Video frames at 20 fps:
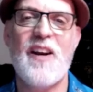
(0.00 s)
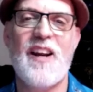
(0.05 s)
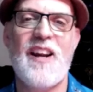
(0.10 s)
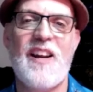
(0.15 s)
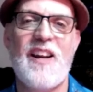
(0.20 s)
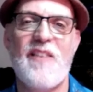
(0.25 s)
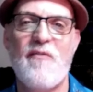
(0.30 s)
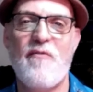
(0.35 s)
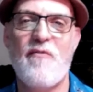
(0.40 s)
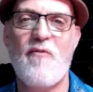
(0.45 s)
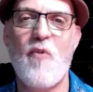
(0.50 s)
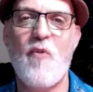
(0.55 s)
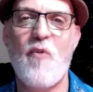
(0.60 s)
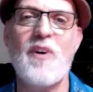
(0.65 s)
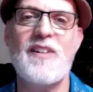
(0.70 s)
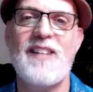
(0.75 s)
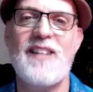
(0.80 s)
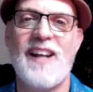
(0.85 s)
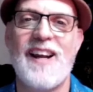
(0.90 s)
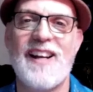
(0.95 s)

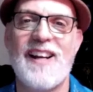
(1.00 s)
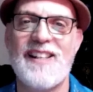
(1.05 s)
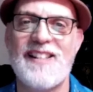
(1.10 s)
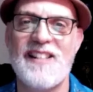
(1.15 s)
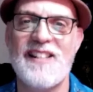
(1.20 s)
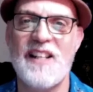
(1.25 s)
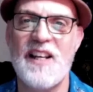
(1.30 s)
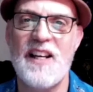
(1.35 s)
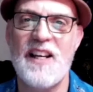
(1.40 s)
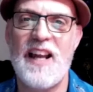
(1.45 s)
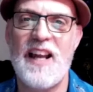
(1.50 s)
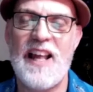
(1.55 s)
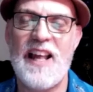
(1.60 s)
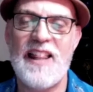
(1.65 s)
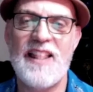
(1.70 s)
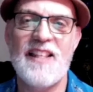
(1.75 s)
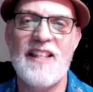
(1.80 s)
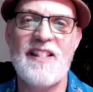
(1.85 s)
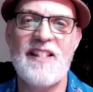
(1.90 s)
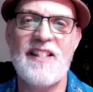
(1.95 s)
vortex. And
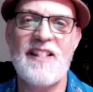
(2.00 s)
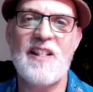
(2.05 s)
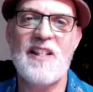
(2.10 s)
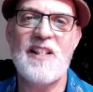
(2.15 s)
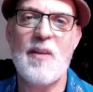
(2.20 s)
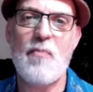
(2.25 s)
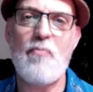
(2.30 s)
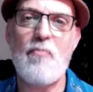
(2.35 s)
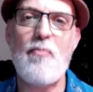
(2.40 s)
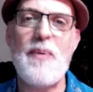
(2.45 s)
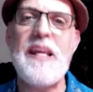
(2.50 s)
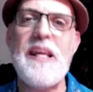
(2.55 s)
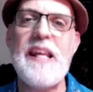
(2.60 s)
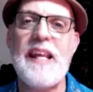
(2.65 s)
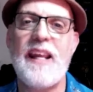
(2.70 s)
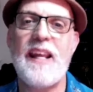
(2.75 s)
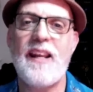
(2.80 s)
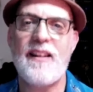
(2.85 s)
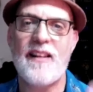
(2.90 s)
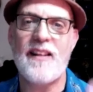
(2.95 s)
this is the
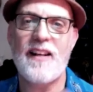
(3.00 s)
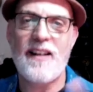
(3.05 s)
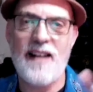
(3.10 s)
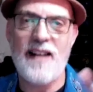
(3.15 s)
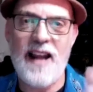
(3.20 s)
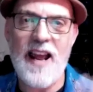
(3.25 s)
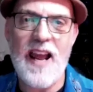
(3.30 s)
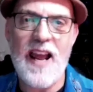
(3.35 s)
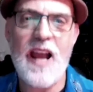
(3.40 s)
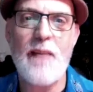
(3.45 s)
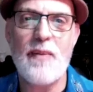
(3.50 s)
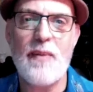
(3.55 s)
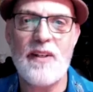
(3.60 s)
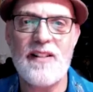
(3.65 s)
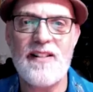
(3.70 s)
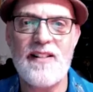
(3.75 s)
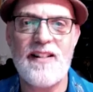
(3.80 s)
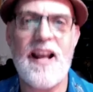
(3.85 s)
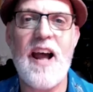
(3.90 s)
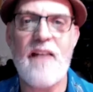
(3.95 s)
being that inhabits
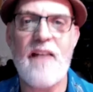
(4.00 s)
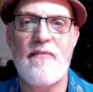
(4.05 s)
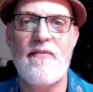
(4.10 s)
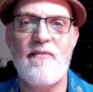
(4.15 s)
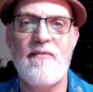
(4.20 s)
that